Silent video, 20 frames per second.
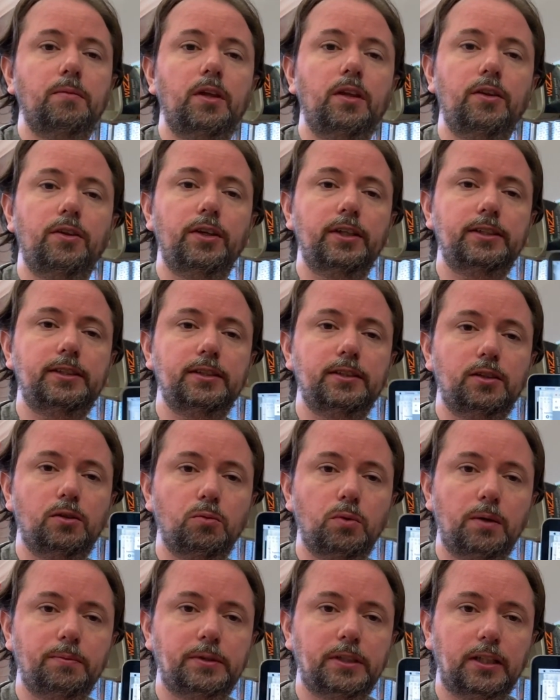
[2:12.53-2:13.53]
This is the
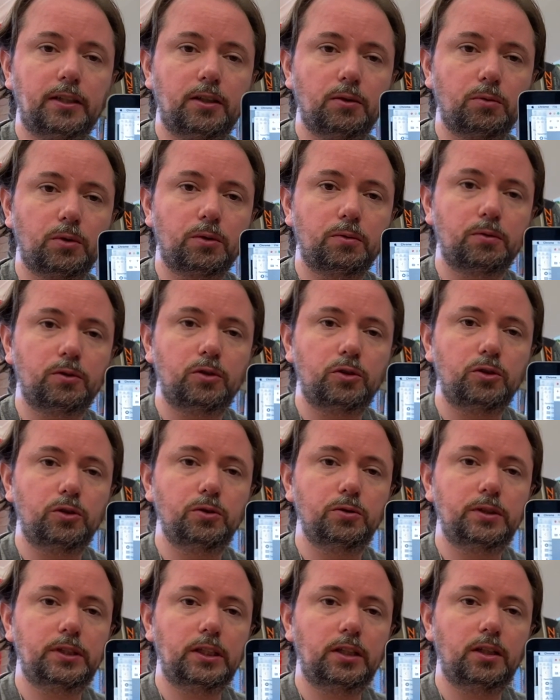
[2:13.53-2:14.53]
website that we're
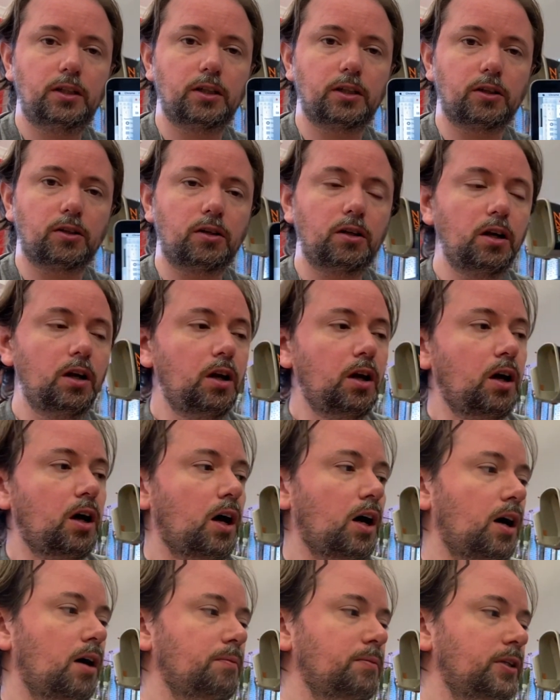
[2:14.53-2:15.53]
using here.
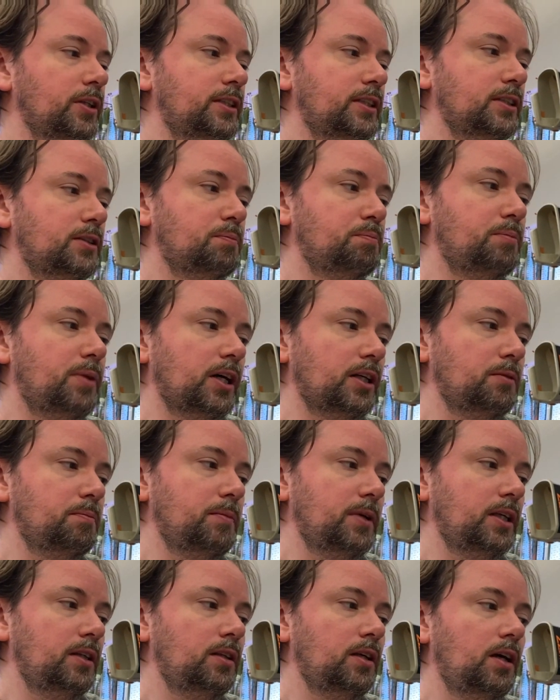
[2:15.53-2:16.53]
This is
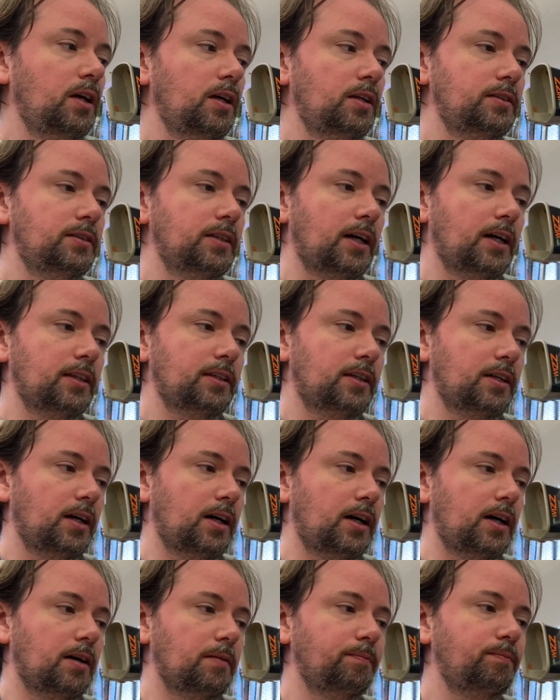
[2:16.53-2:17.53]

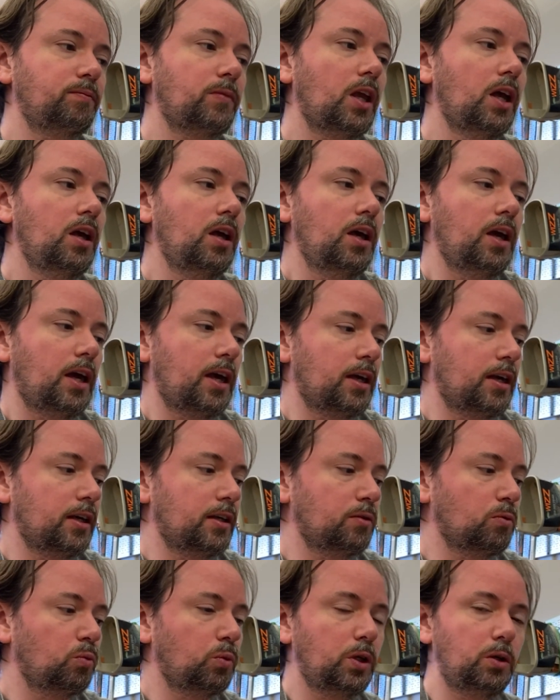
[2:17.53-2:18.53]
budman.com,
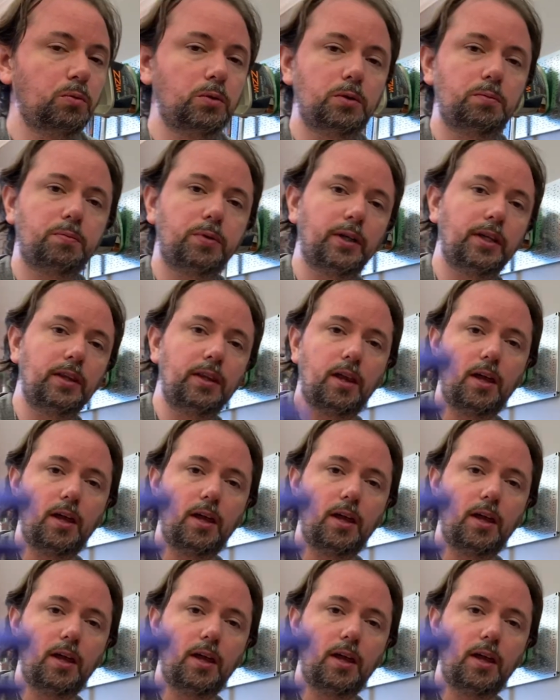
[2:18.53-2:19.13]
and we would print